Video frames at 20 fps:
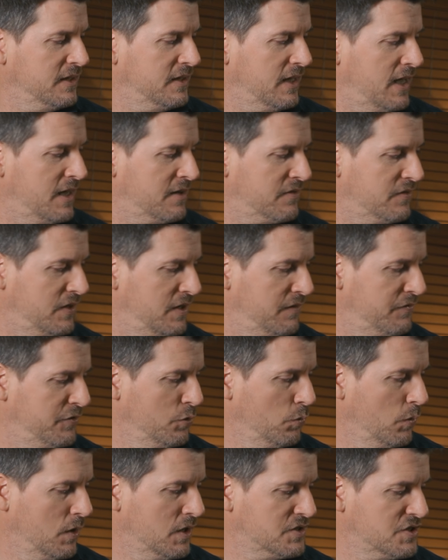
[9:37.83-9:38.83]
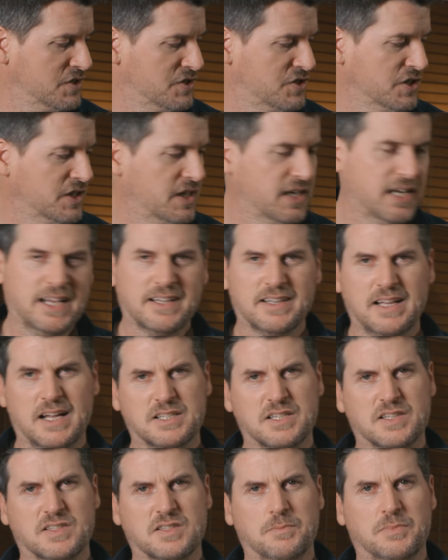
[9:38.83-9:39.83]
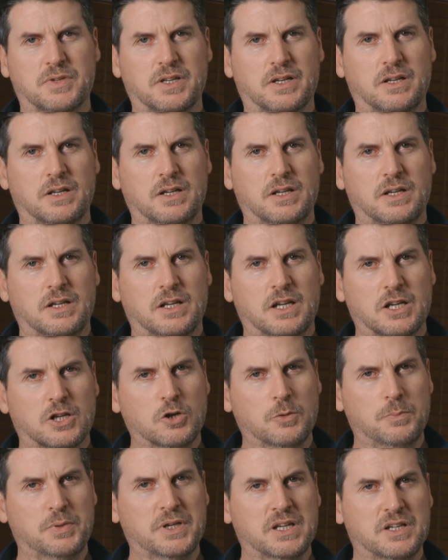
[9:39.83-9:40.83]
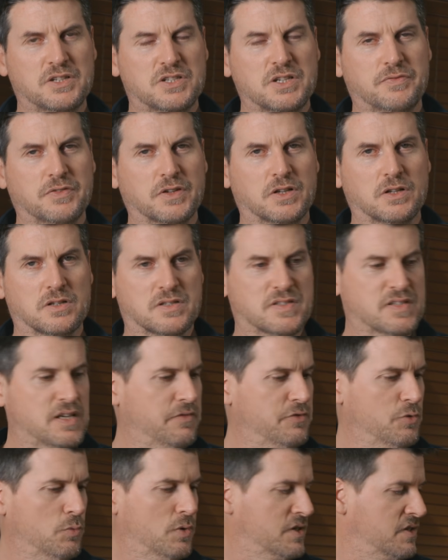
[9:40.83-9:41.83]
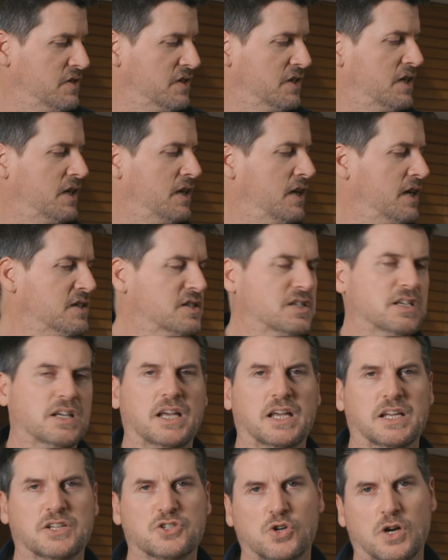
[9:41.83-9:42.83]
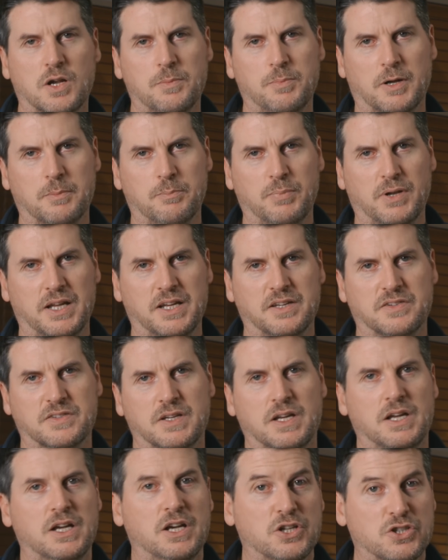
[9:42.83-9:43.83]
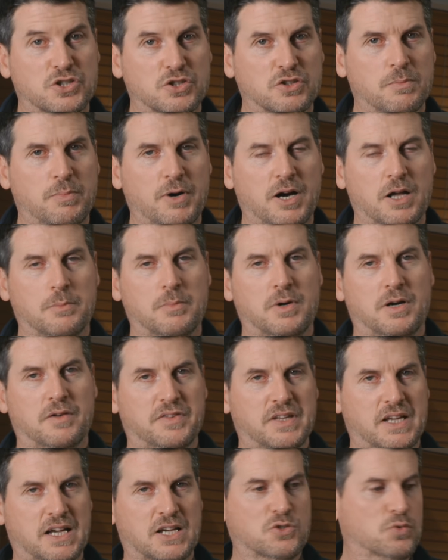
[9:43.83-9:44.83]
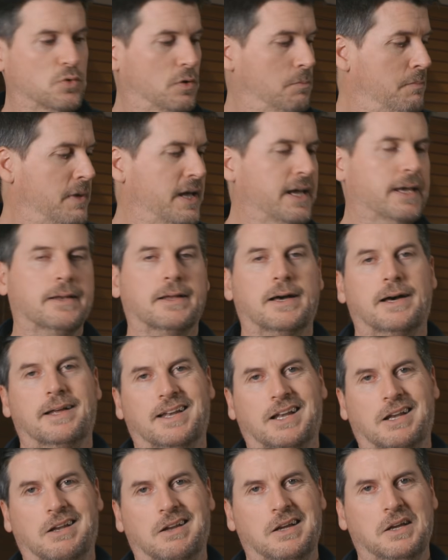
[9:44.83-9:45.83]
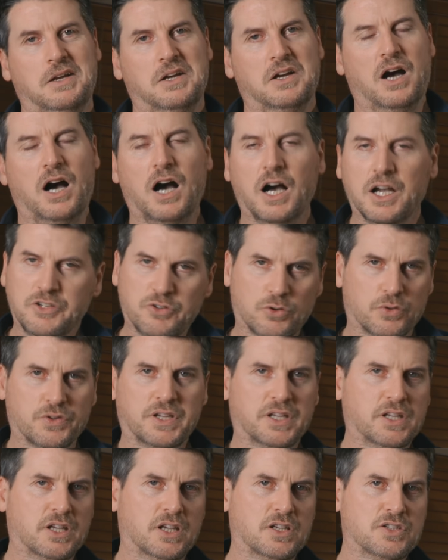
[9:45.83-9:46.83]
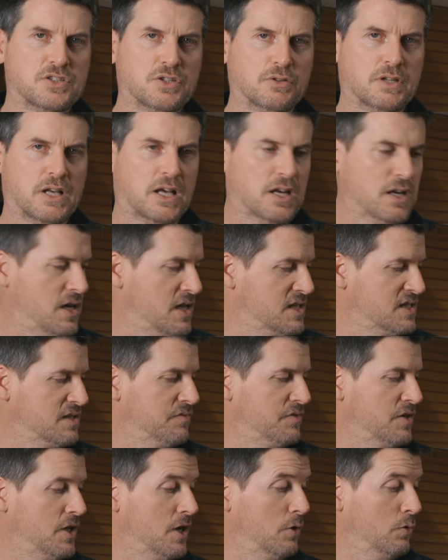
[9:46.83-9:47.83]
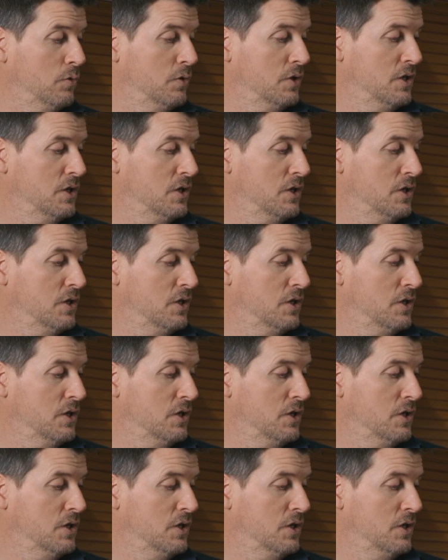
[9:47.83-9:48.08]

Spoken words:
that if you wanted to connect that to something, it could be difficult. Say if you wanted to connect a tripod plate to the bottom of the actual main handle, I don't think you can do that as of now.